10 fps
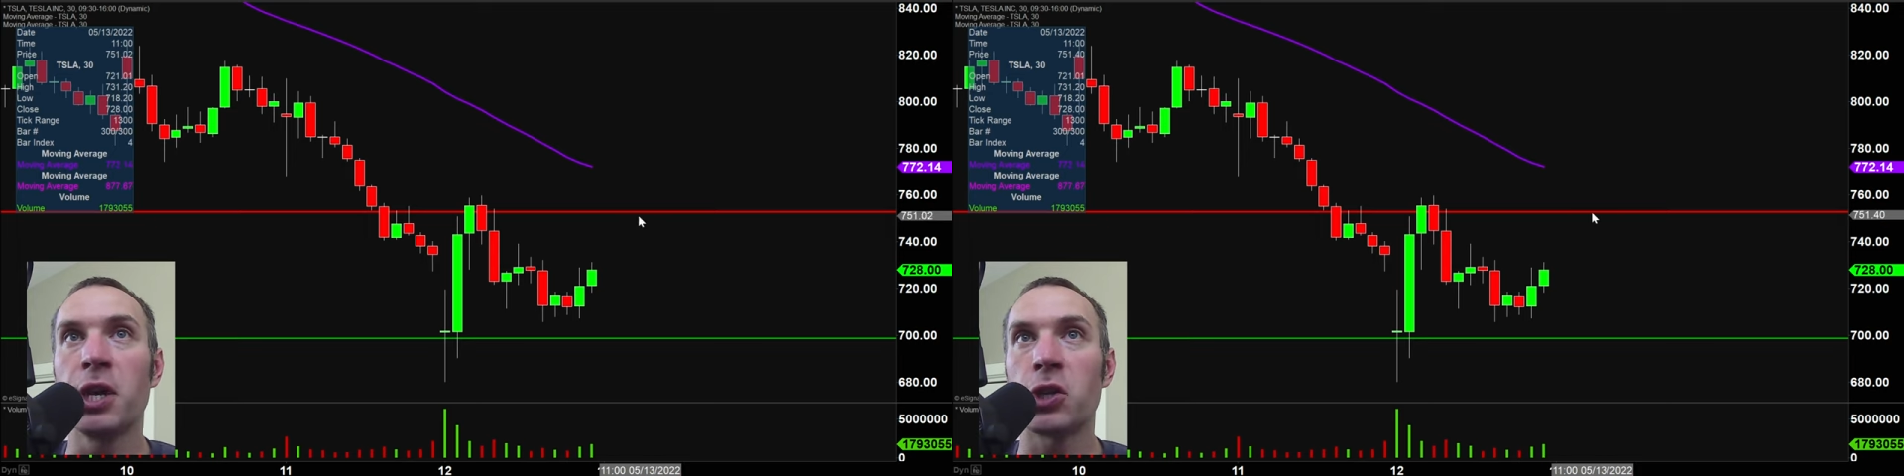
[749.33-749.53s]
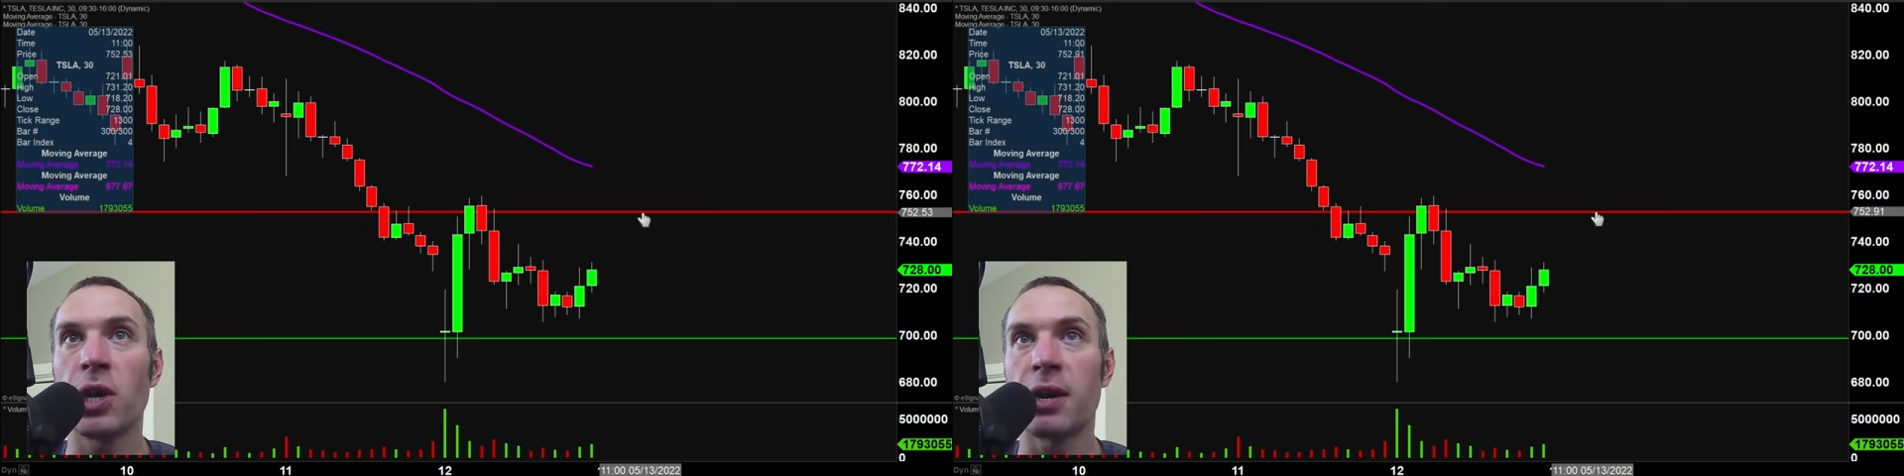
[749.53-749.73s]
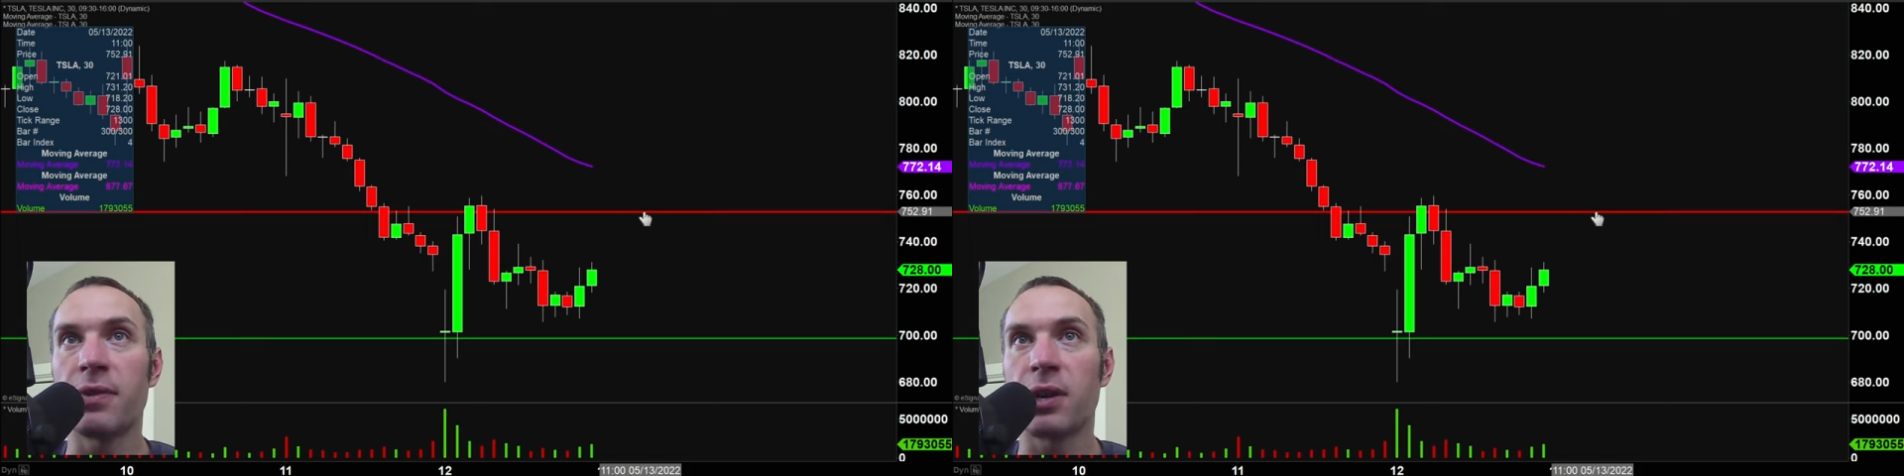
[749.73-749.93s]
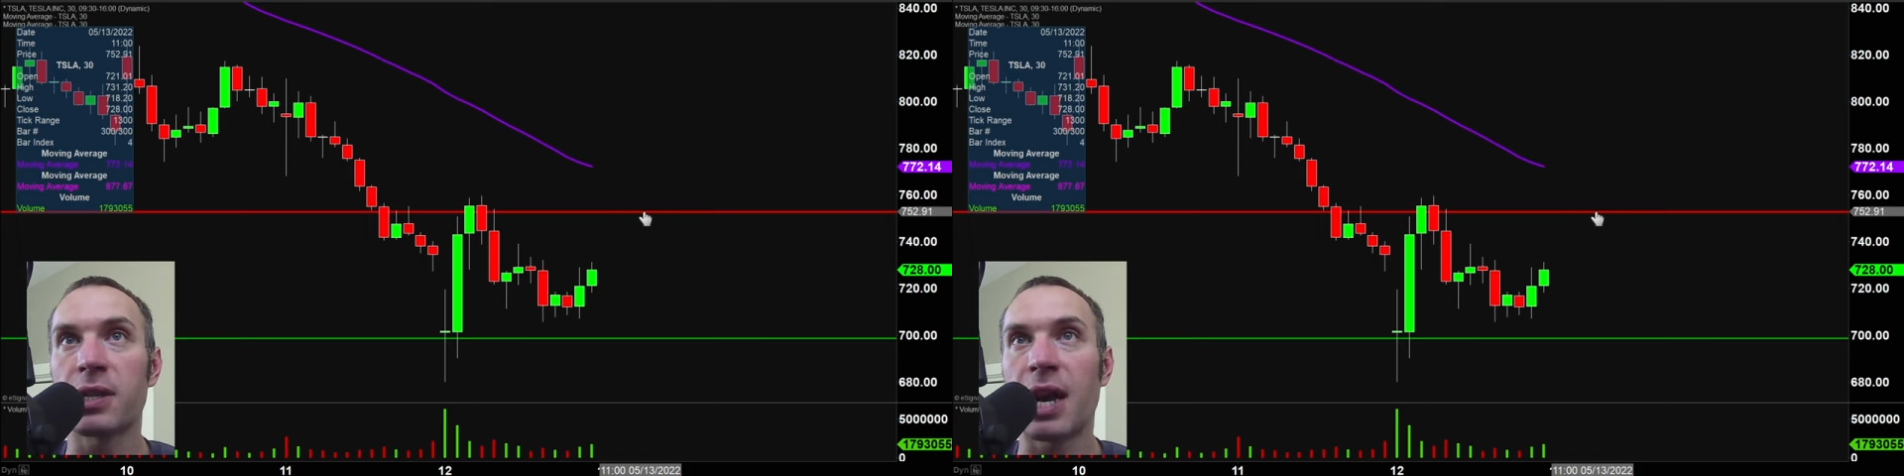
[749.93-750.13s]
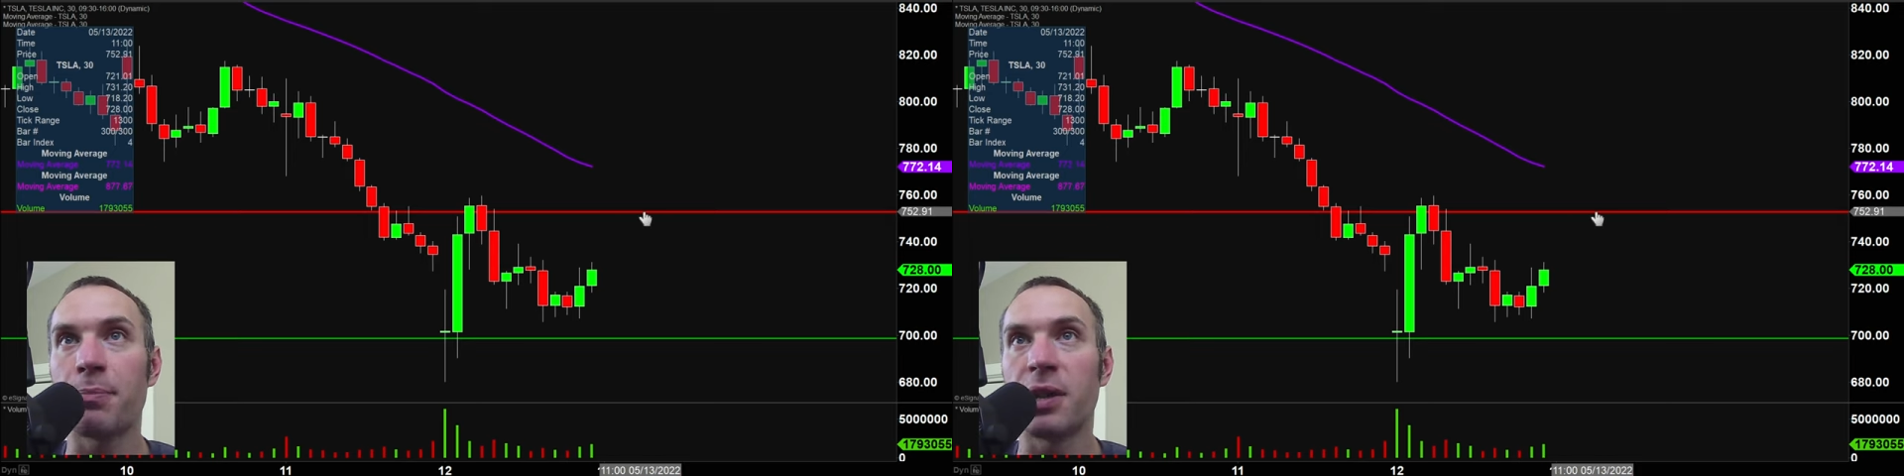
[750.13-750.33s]
You have the
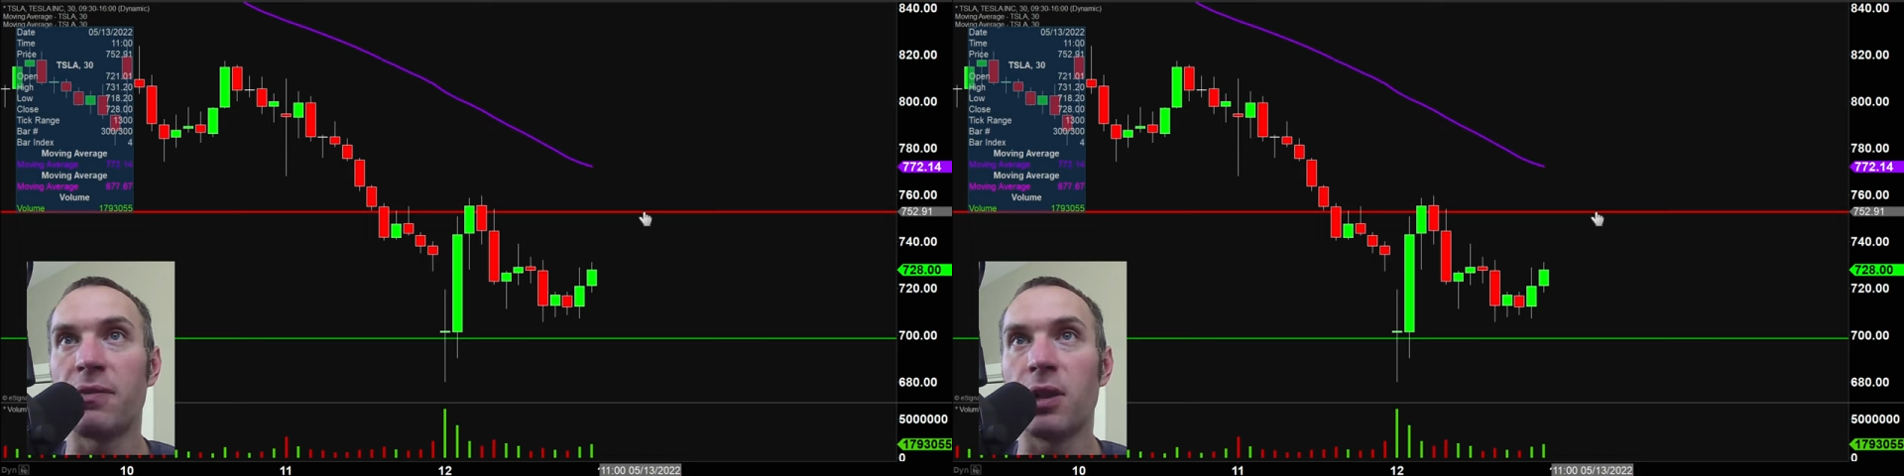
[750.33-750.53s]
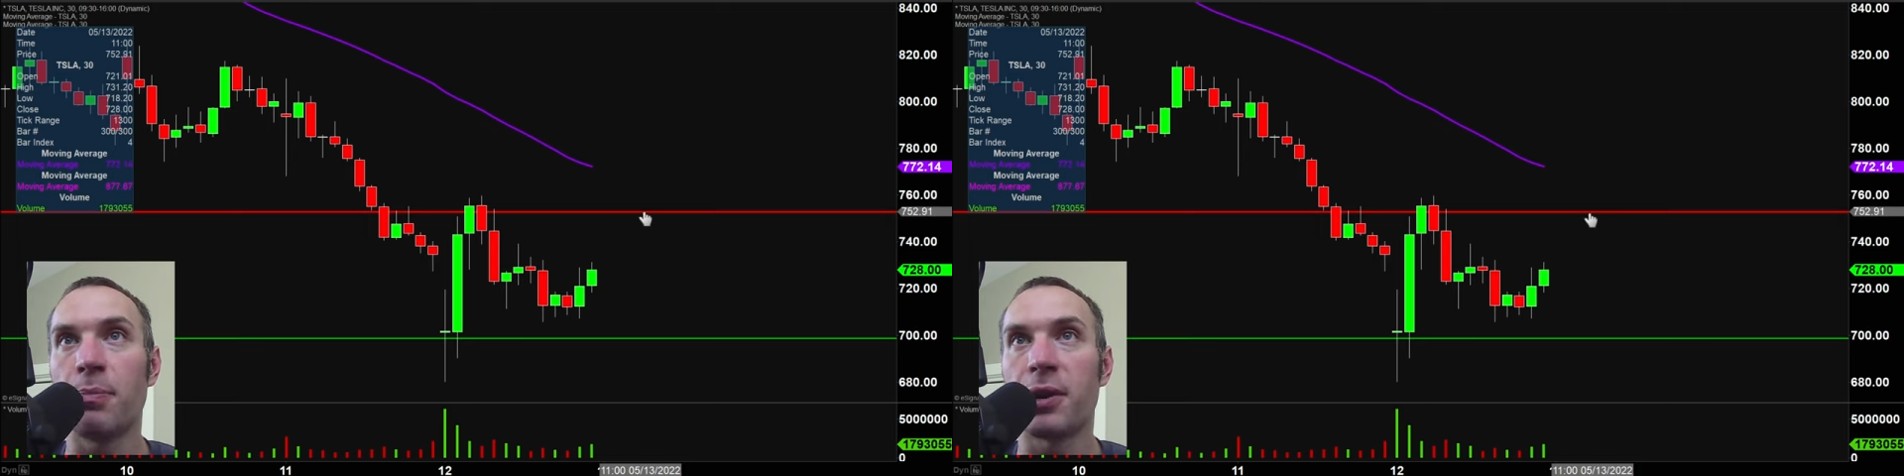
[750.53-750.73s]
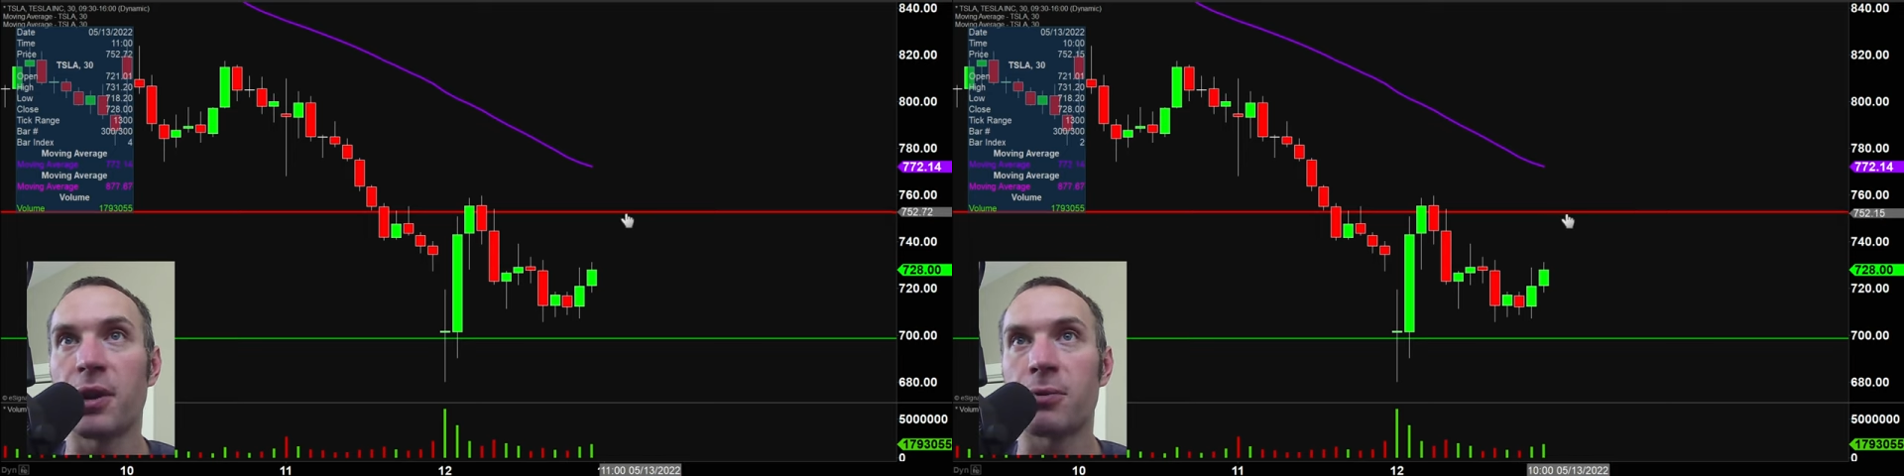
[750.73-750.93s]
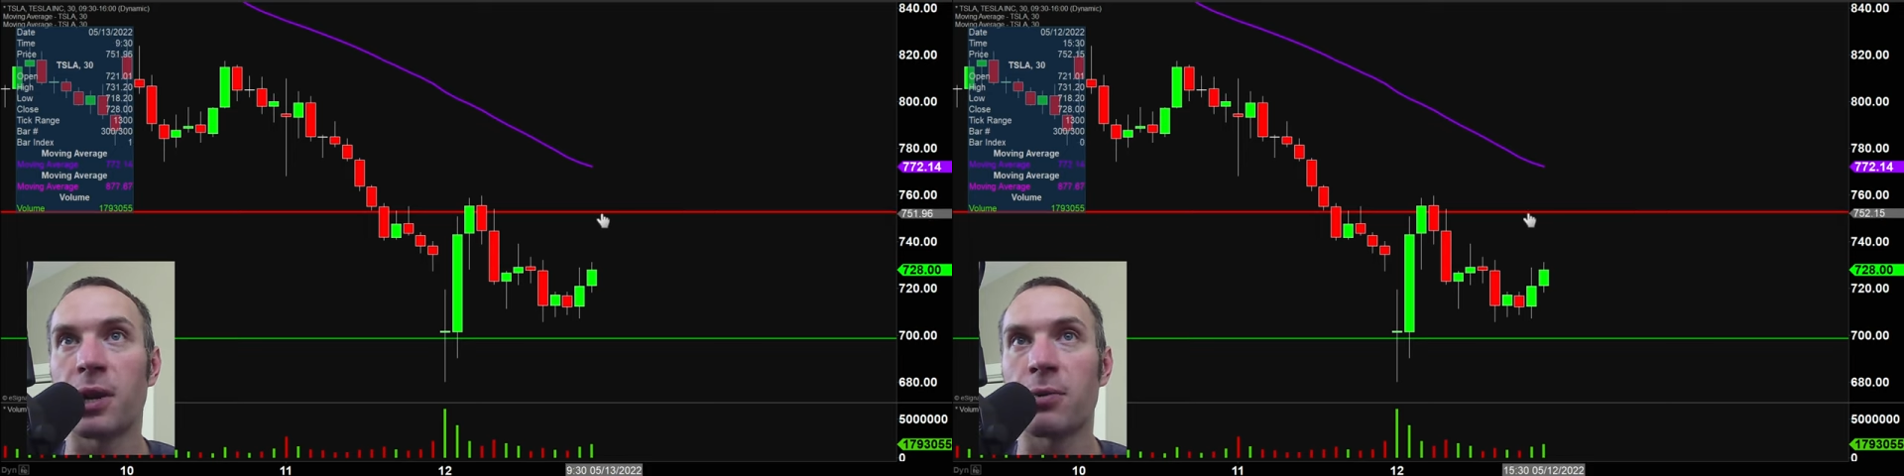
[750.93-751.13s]
top level up here at right